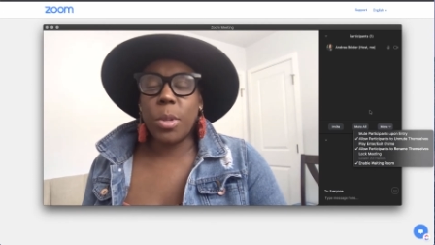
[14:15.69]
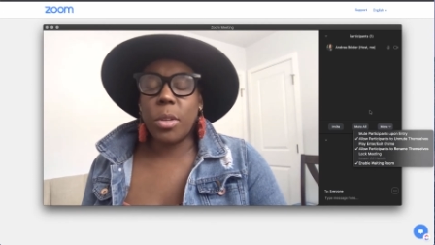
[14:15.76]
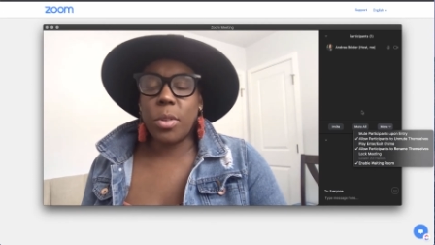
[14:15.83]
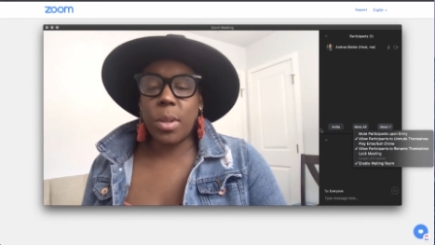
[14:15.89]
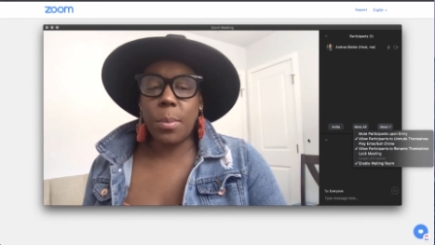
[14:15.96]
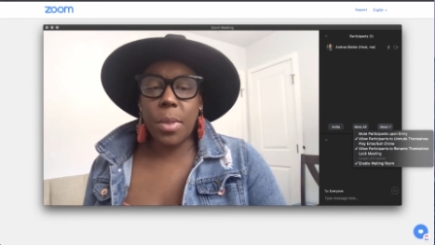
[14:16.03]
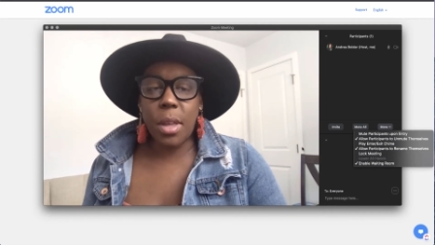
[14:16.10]
So
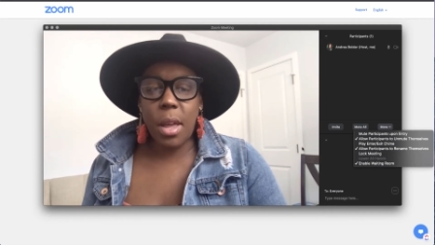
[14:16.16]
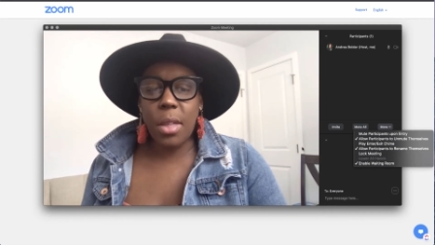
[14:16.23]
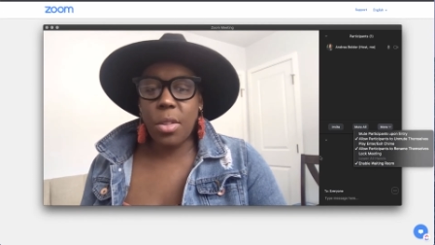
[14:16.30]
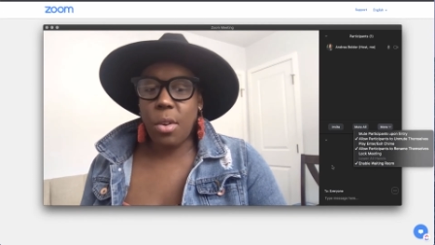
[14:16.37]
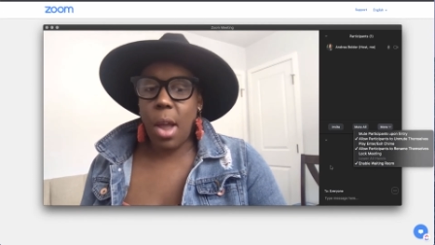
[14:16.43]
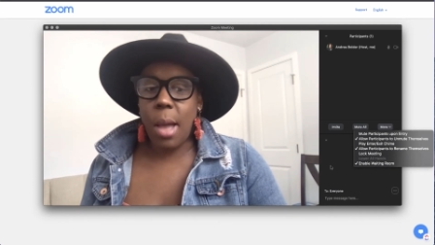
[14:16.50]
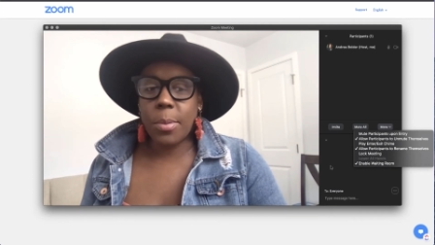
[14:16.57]
some of the
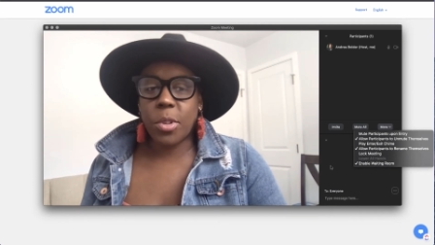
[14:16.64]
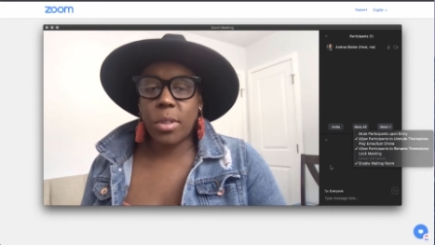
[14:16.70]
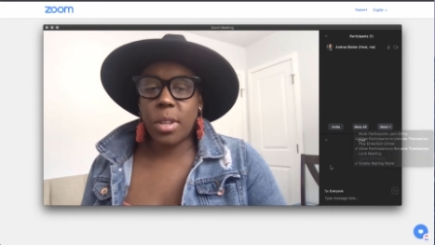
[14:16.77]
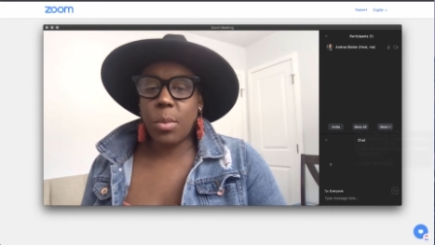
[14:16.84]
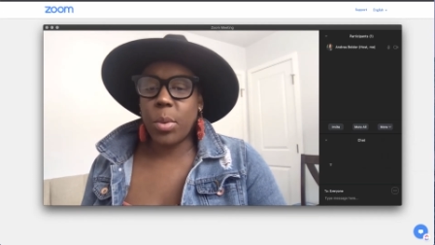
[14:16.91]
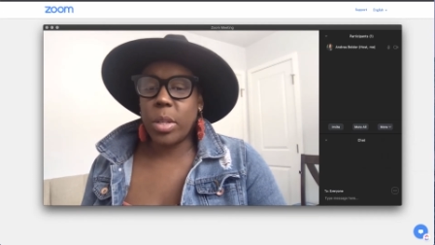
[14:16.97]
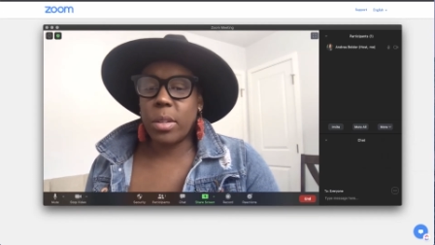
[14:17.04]
other
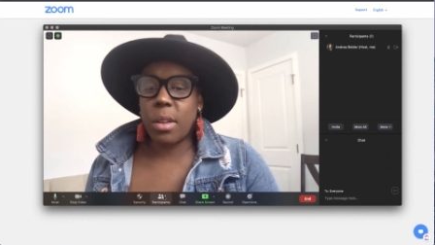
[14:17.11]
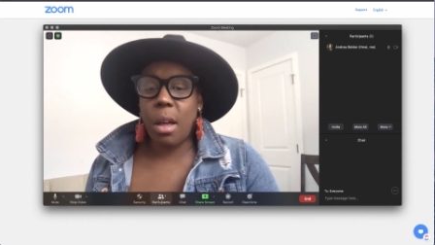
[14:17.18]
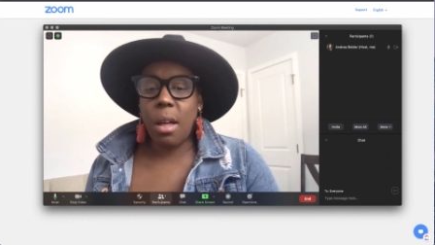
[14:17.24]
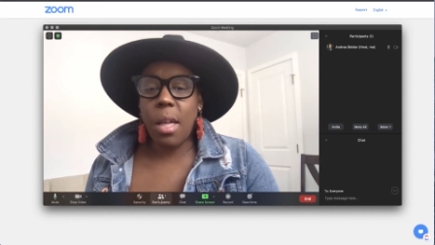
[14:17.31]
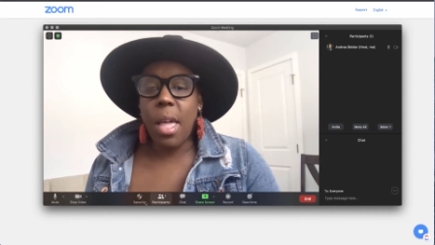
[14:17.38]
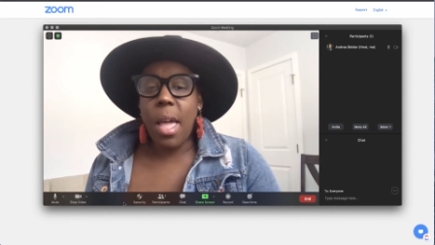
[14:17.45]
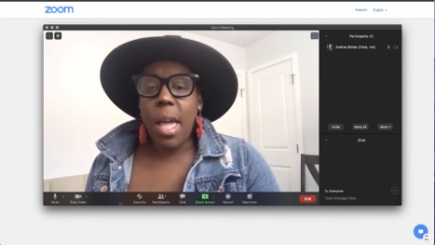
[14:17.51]
options that we
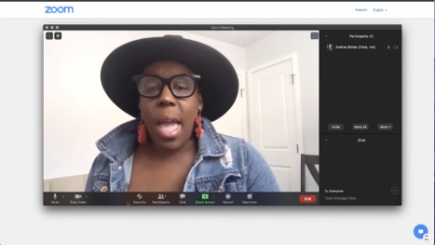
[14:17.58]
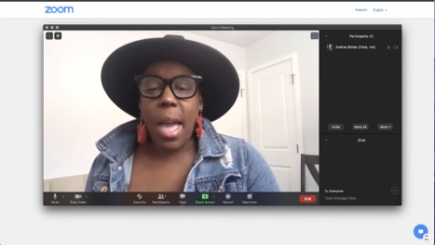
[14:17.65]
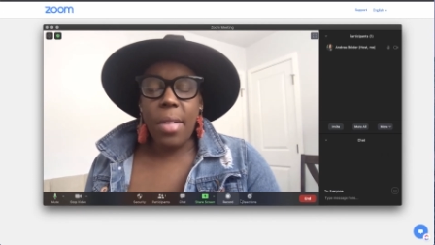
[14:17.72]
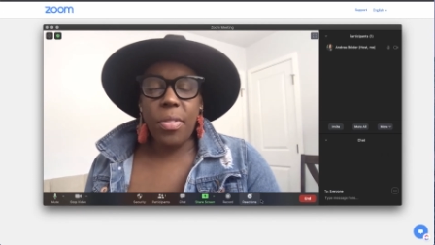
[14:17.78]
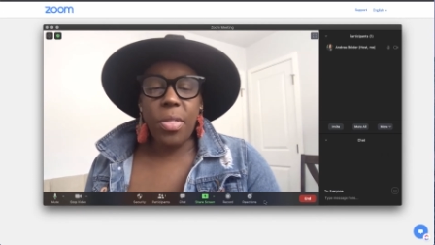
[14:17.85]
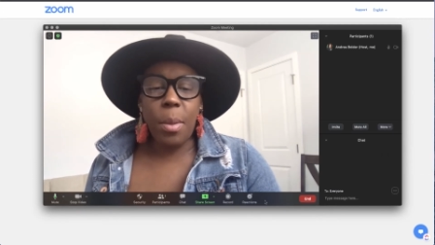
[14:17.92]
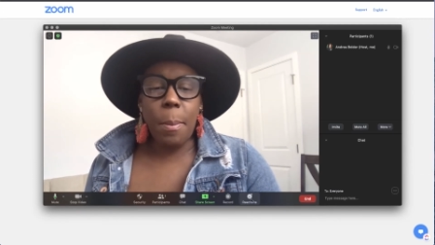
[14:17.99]
saw
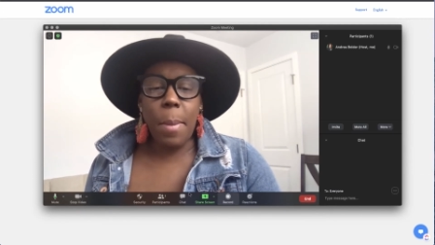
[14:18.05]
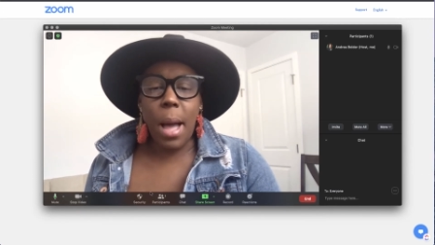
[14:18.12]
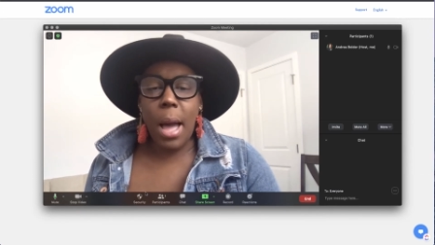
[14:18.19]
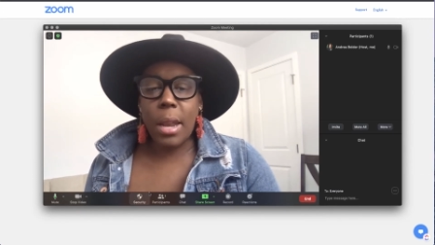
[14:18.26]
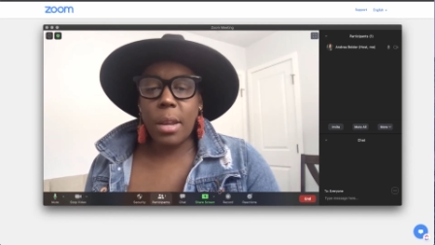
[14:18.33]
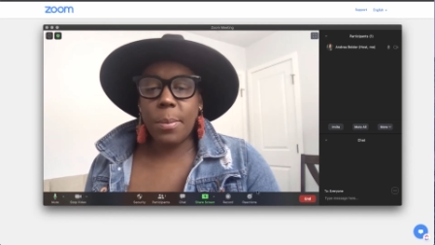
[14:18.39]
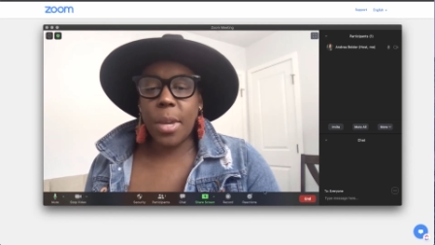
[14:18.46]
at the
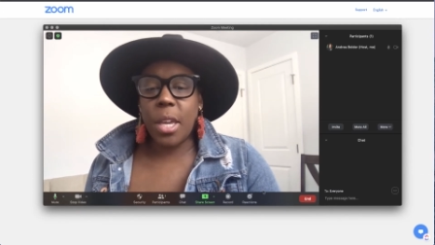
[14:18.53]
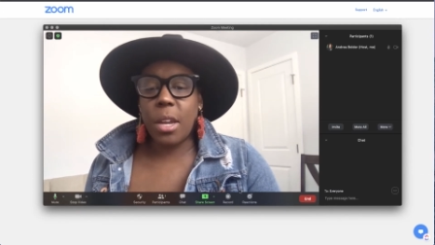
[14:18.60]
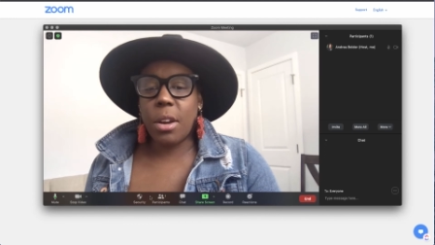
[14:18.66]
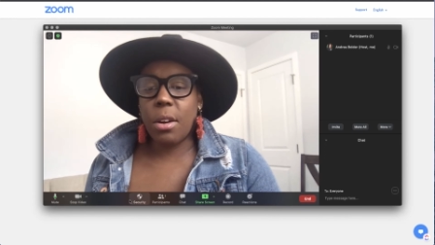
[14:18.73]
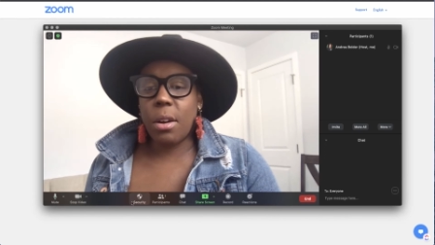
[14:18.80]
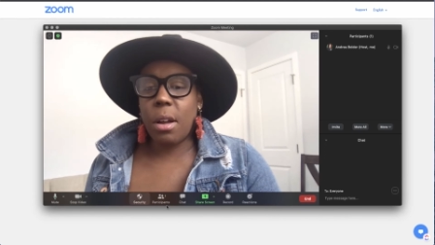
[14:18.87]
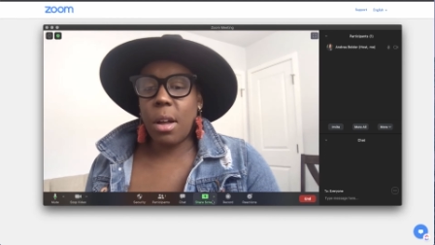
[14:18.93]
bottom
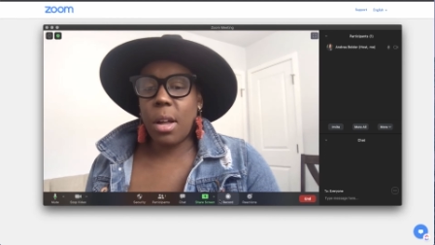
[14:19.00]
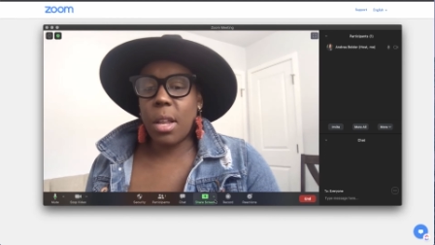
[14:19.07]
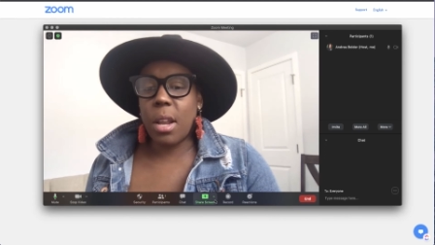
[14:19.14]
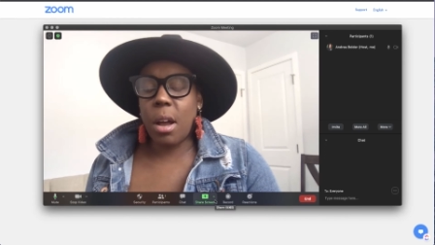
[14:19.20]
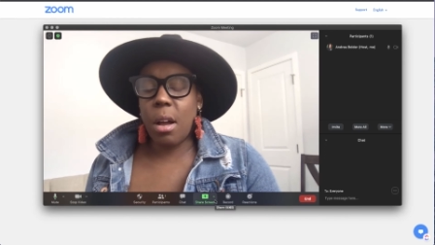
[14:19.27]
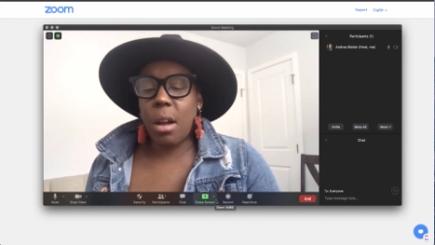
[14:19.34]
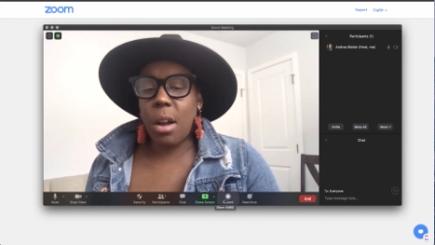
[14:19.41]
here
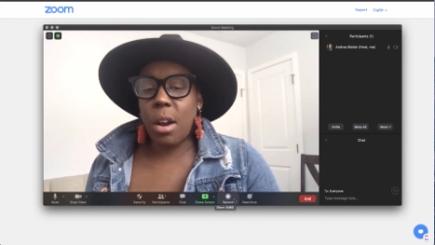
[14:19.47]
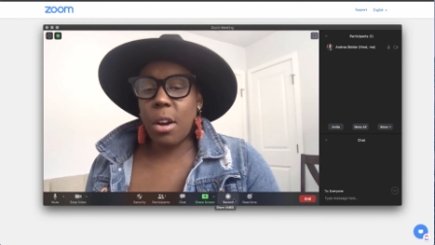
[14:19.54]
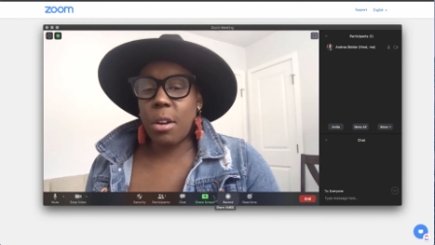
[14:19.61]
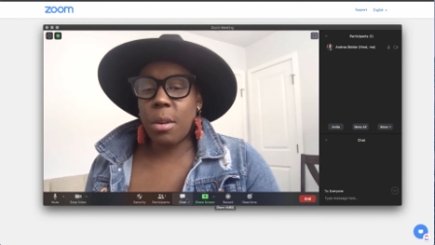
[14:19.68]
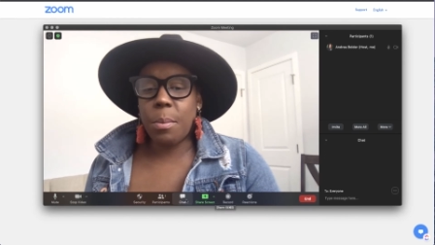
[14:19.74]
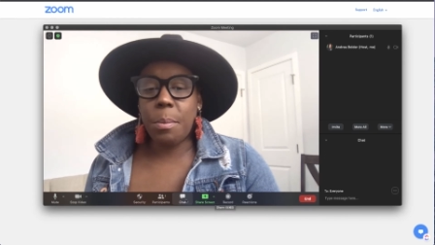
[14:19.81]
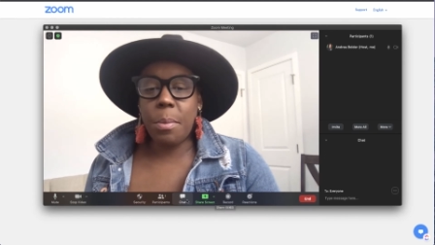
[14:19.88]
on
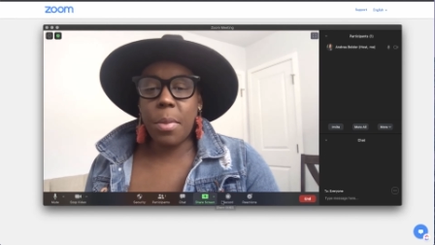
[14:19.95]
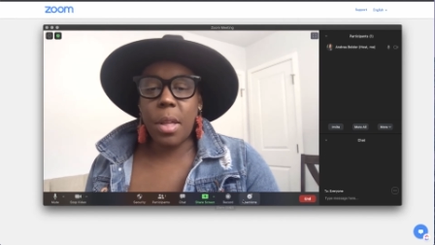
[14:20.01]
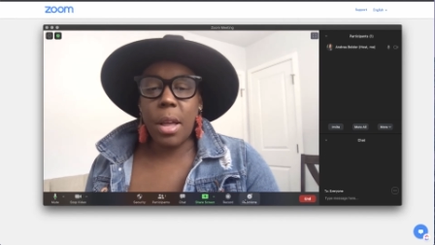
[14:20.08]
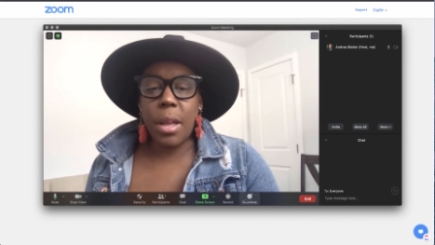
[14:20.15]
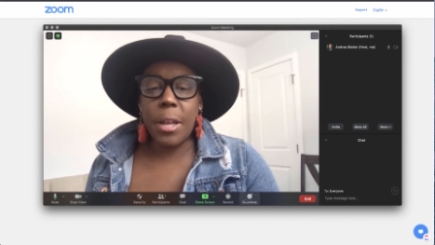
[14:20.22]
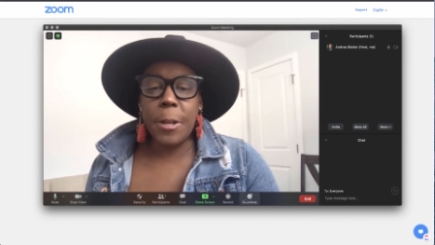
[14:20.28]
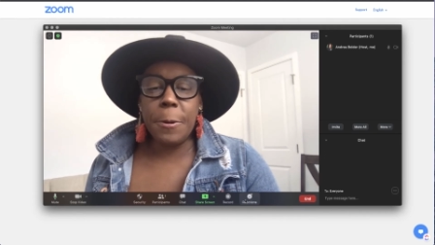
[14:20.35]
our
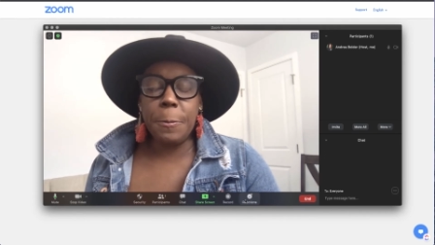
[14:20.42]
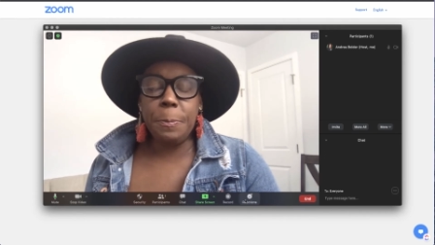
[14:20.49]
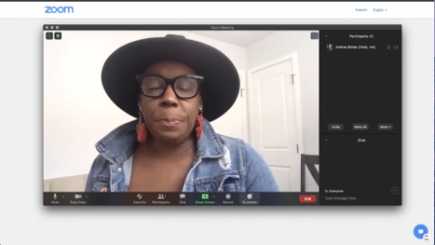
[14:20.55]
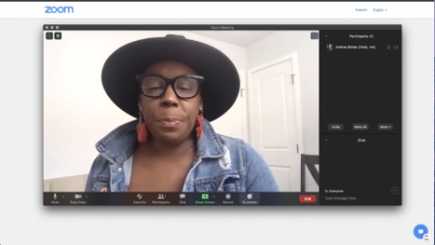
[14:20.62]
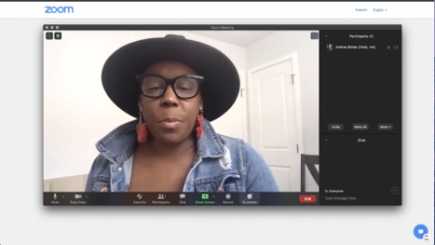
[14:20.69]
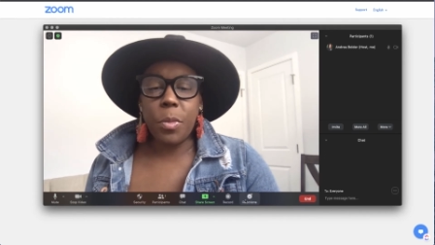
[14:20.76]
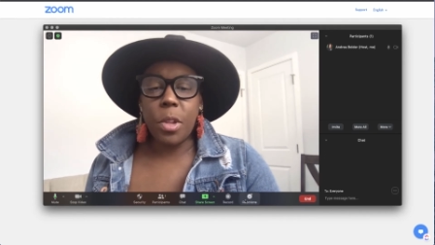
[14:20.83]

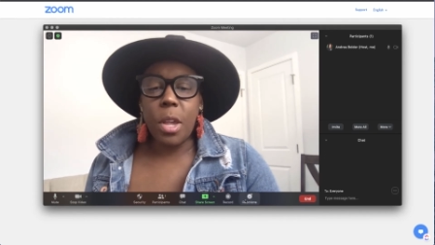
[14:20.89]
um,